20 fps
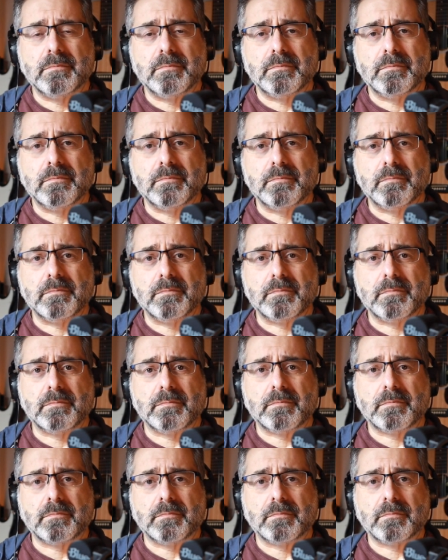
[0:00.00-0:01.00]

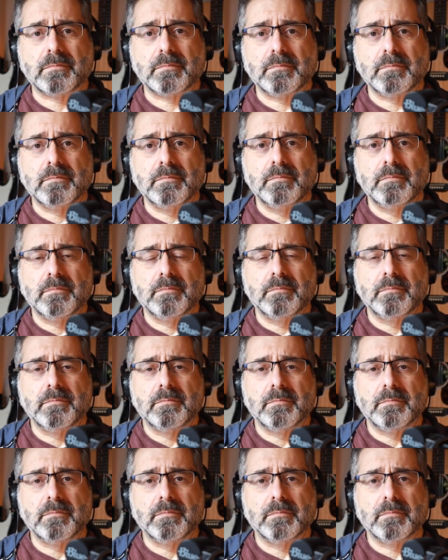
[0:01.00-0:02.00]

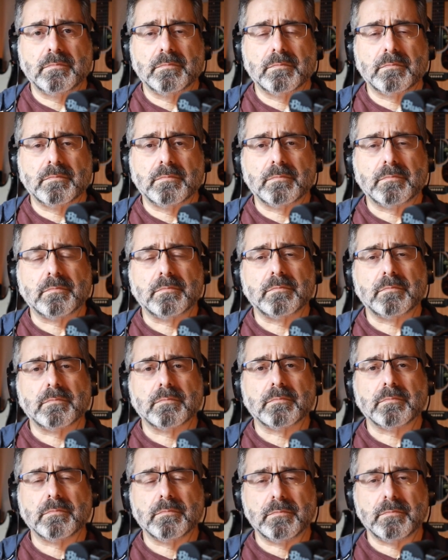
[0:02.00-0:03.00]

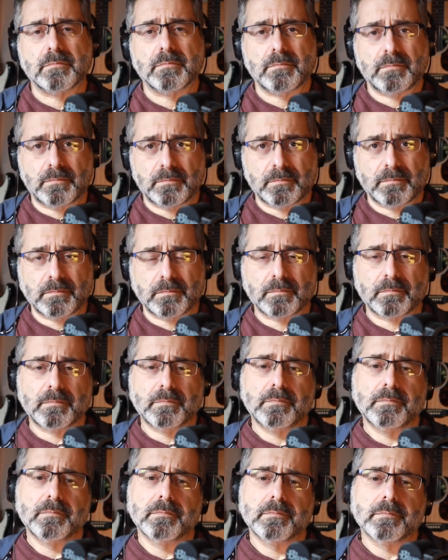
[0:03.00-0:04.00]

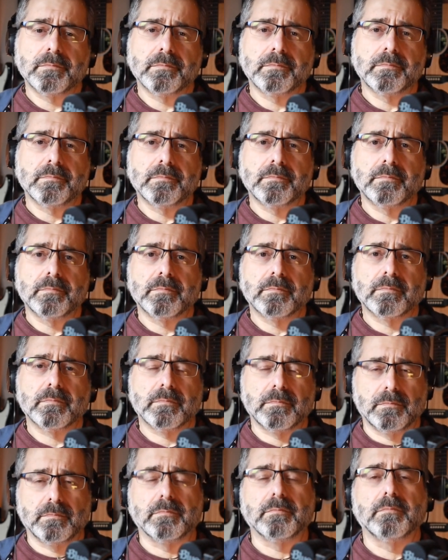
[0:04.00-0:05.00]

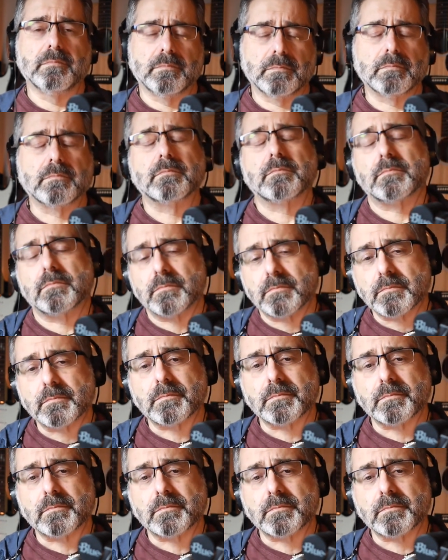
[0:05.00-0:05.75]
[no speech]